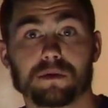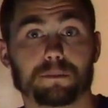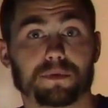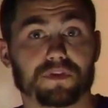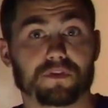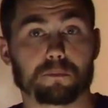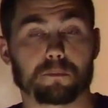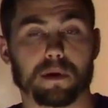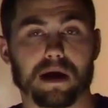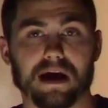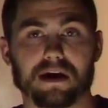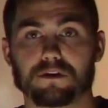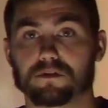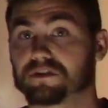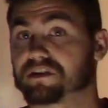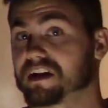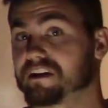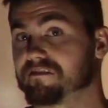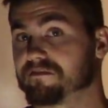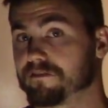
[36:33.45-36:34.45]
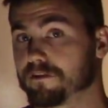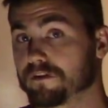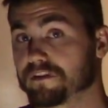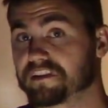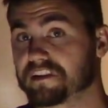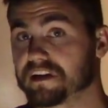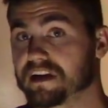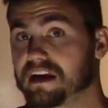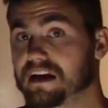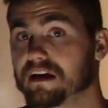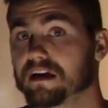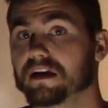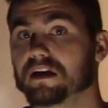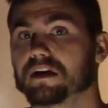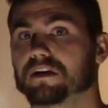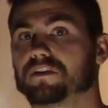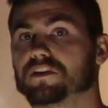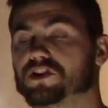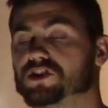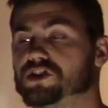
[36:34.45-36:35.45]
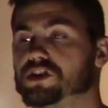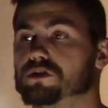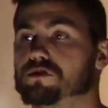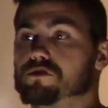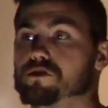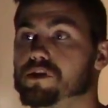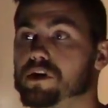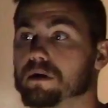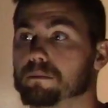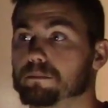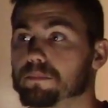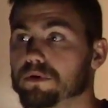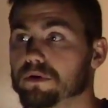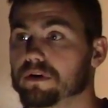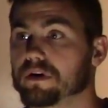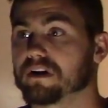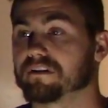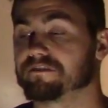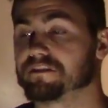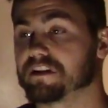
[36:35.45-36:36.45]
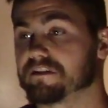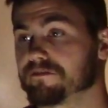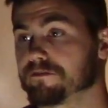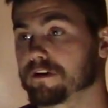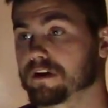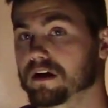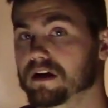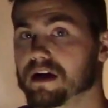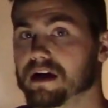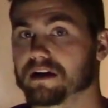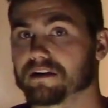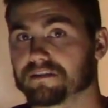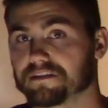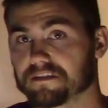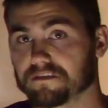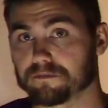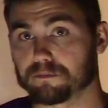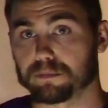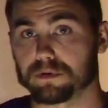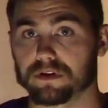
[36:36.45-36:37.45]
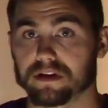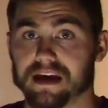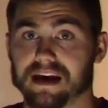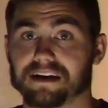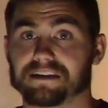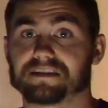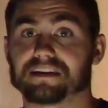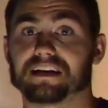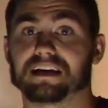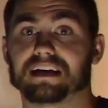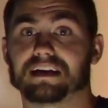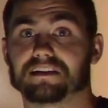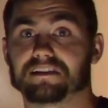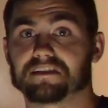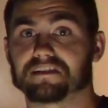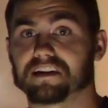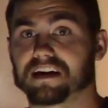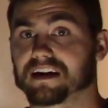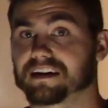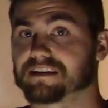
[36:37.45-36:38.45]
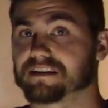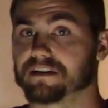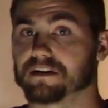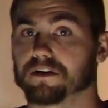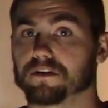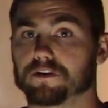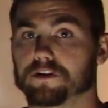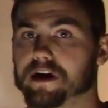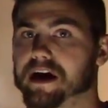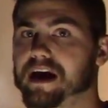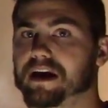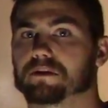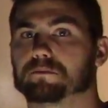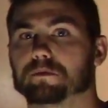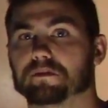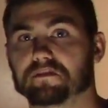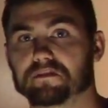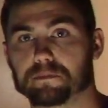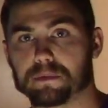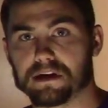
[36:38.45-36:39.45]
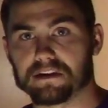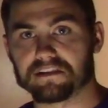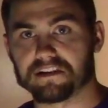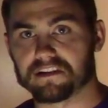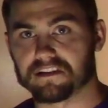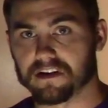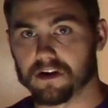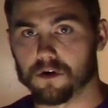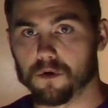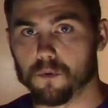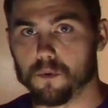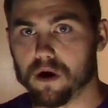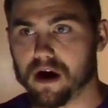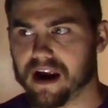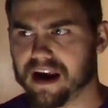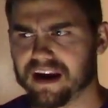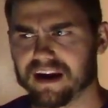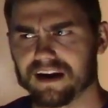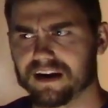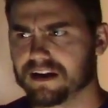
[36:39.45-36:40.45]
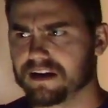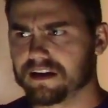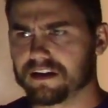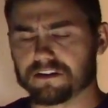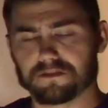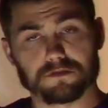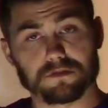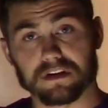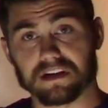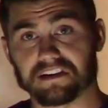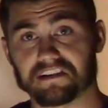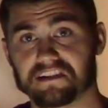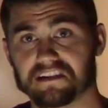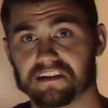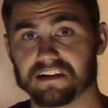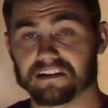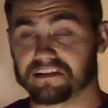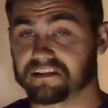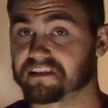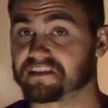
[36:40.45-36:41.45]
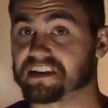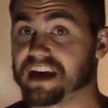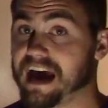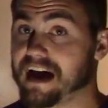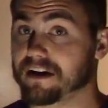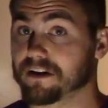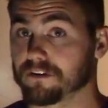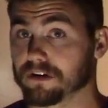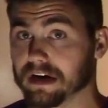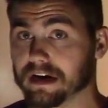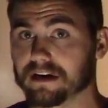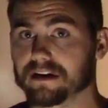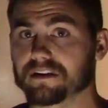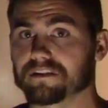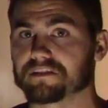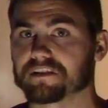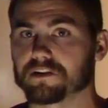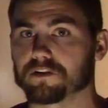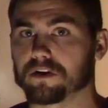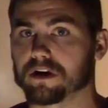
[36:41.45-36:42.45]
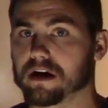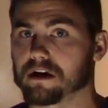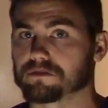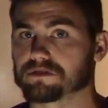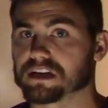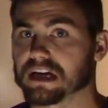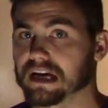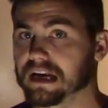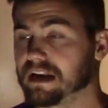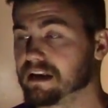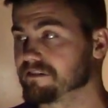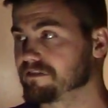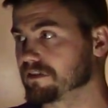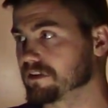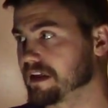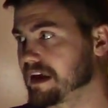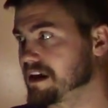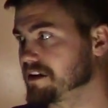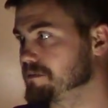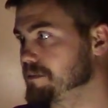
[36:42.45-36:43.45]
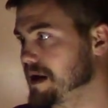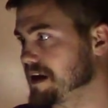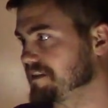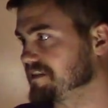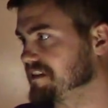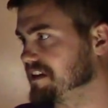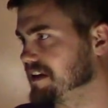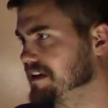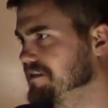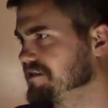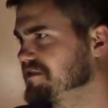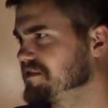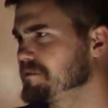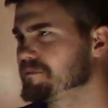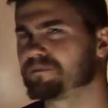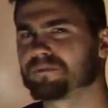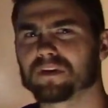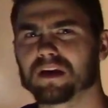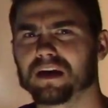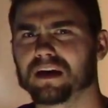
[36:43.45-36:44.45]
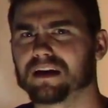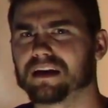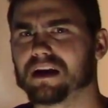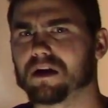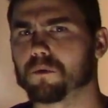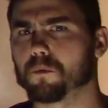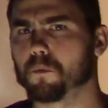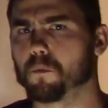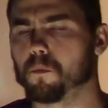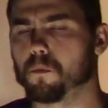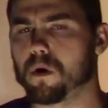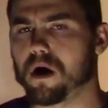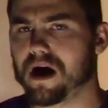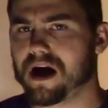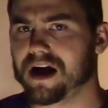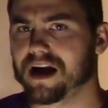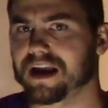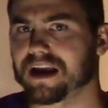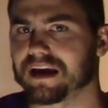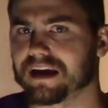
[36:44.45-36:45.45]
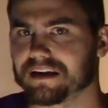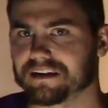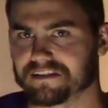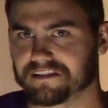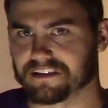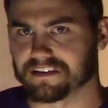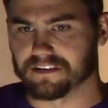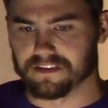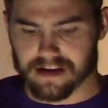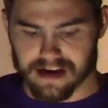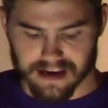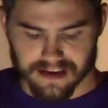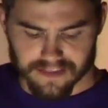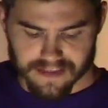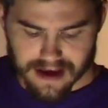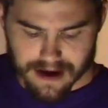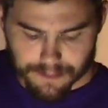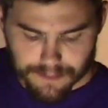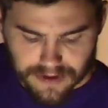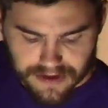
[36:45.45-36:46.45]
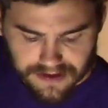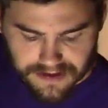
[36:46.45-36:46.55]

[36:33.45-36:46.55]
But the biodiversity, the sheer number of different kinds of plant and insect and other animal species on Hawaii is staggering, considering how tiny of a landmass it is. Now, why is it like that?